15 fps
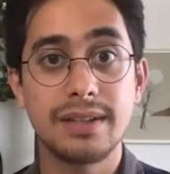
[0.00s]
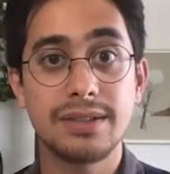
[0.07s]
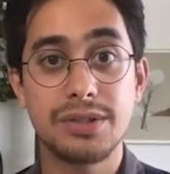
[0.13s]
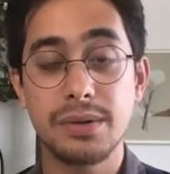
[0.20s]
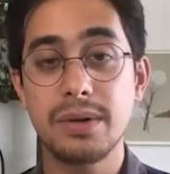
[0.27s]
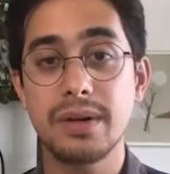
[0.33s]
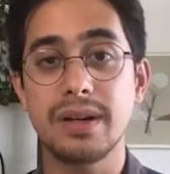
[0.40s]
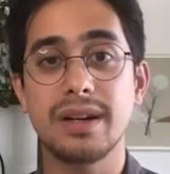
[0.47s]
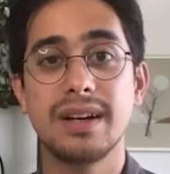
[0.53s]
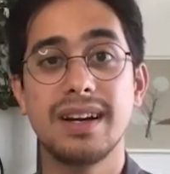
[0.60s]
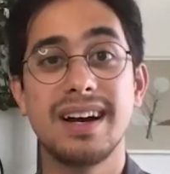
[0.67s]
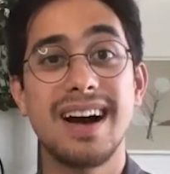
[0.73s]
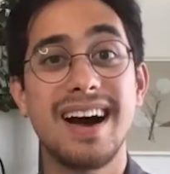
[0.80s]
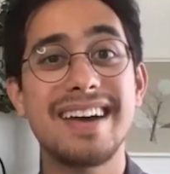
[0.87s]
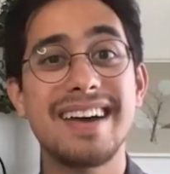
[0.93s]
Sure.
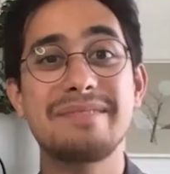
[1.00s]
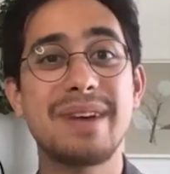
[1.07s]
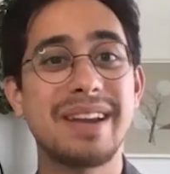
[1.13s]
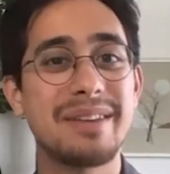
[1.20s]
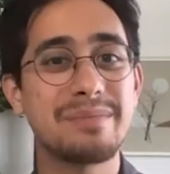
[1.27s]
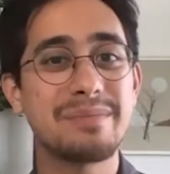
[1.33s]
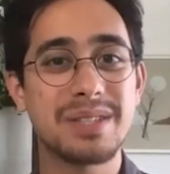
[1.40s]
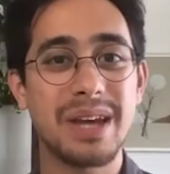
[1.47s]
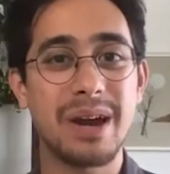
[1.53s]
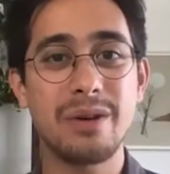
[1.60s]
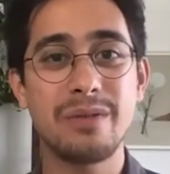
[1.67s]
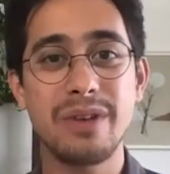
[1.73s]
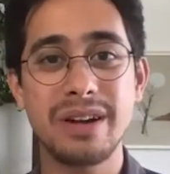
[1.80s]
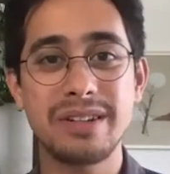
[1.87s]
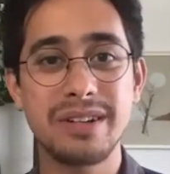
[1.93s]
Hi, my name's Aaron
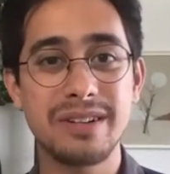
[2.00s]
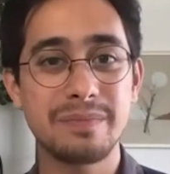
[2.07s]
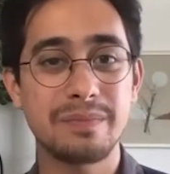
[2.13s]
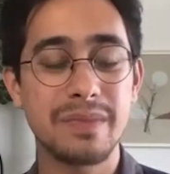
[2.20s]
Richter.